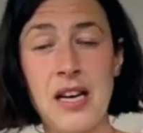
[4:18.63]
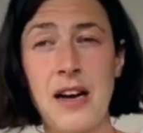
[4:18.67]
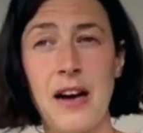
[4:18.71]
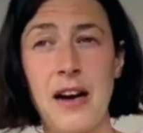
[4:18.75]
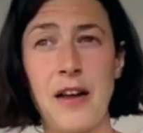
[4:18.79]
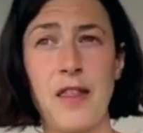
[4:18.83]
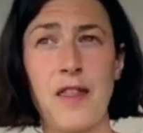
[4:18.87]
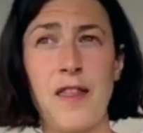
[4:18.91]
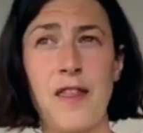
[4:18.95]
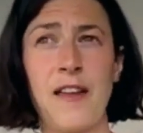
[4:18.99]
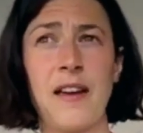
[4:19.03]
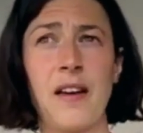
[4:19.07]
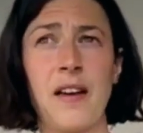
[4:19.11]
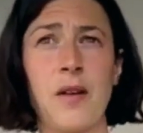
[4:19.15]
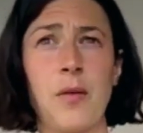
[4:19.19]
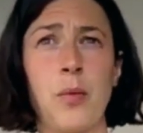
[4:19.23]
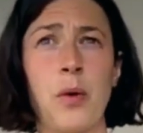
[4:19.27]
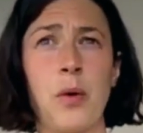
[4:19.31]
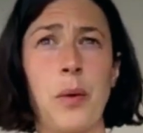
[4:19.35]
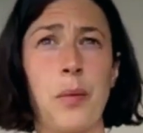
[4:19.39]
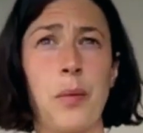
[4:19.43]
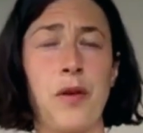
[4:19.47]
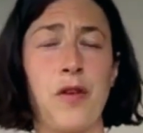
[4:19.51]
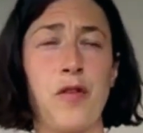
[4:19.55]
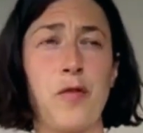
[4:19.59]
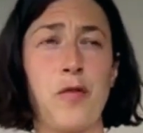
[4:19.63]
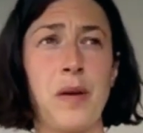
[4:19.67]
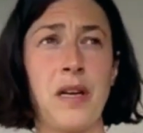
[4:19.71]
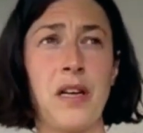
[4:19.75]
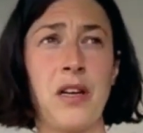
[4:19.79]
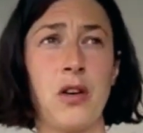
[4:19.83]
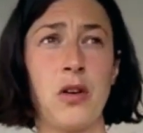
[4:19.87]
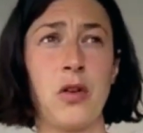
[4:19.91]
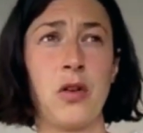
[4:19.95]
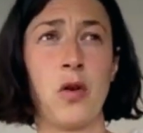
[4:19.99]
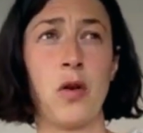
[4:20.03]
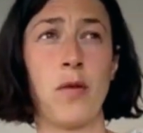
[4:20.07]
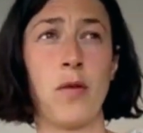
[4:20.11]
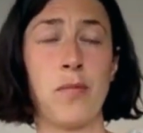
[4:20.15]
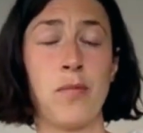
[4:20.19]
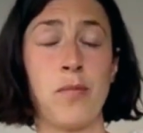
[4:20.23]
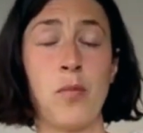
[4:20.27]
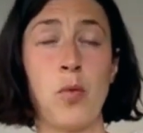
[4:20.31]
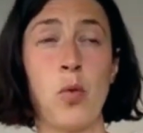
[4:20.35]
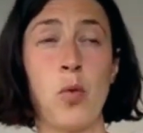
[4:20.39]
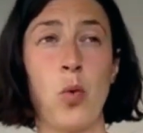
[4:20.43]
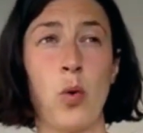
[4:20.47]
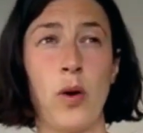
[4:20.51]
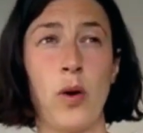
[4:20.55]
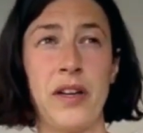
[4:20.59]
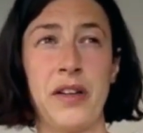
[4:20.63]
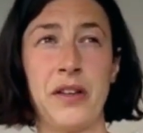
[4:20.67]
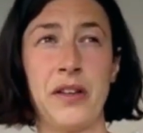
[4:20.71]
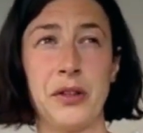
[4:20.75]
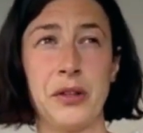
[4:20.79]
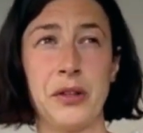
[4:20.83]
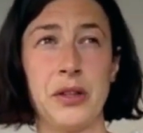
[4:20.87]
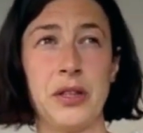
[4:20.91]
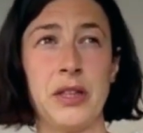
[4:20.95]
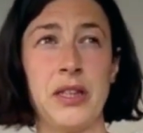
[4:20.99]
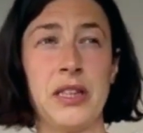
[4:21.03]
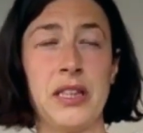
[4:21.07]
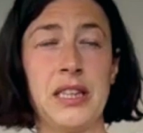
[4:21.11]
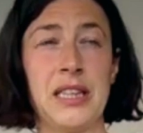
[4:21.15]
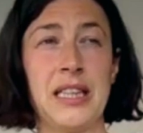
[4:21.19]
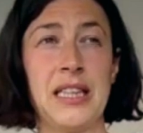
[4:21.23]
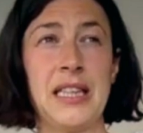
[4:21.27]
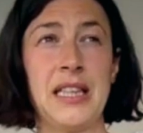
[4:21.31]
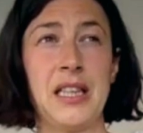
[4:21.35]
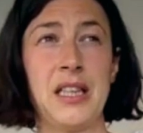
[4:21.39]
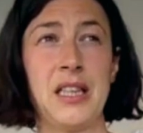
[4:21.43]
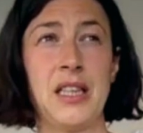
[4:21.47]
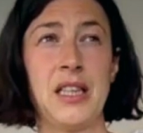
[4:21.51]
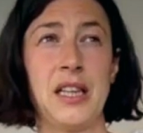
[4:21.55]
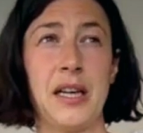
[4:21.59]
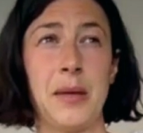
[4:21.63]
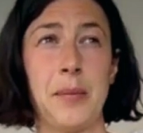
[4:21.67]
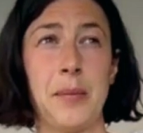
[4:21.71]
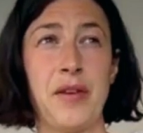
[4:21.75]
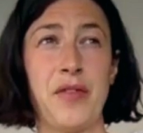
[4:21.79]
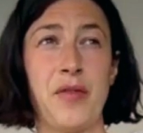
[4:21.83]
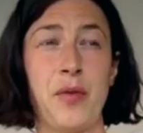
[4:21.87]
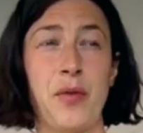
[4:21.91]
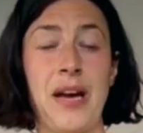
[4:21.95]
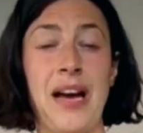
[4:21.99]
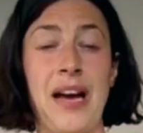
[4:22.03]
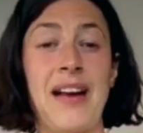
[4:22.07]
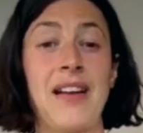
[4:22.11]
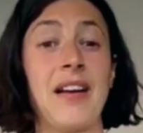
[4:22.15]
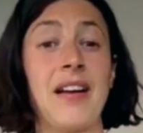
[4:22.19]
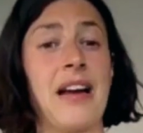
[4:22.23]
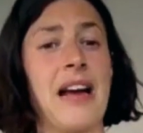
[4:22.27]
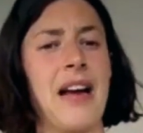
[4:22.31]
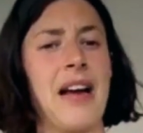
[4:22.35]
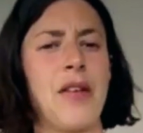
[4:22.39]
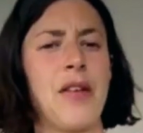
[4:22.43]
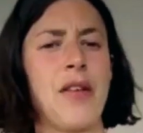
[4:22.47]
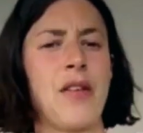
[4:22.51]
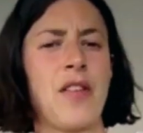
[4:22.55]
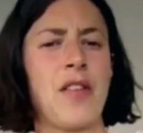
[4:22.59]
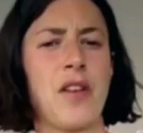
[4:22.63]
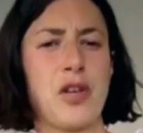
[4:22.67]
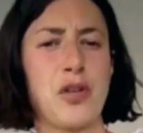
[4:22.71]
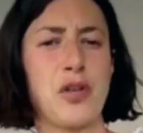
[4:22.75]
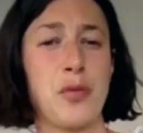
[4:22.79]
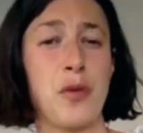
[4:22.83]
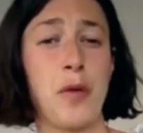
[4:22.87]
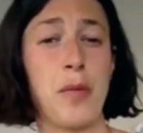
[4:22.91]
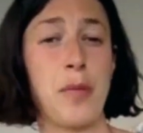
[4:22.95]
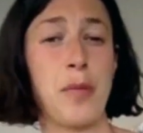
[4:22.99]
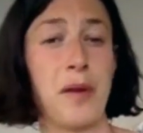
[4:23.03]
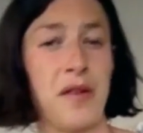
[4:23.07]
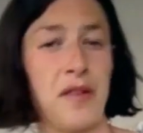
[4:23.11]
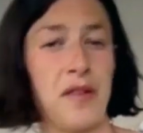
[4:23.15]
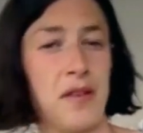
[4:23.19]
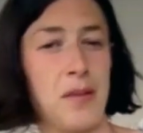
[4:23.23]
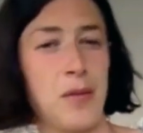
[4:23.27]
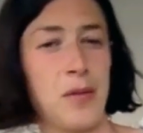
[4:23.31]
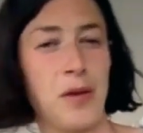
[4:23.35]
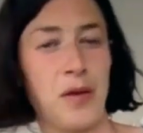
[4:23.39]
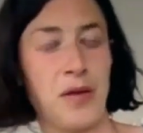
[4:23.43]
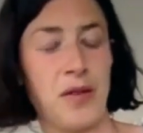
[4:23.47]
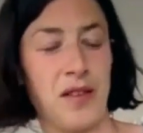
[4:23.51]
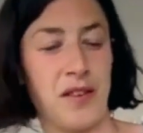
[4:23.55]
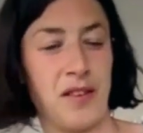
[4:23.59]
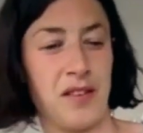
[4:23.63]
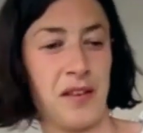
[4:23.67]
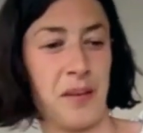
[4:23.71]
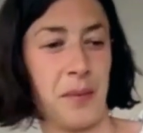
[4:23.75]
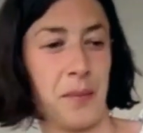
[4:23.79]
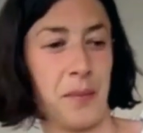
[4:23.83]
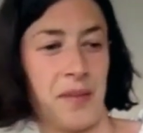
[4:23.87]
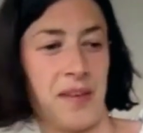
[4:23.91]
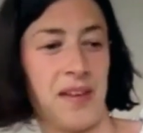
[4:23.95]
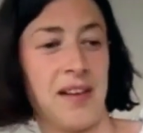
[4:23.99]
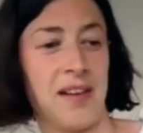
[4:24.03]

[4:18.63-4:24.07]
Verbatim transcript: I think we would have been a lot more ill if we hadn't had such robust immune systems.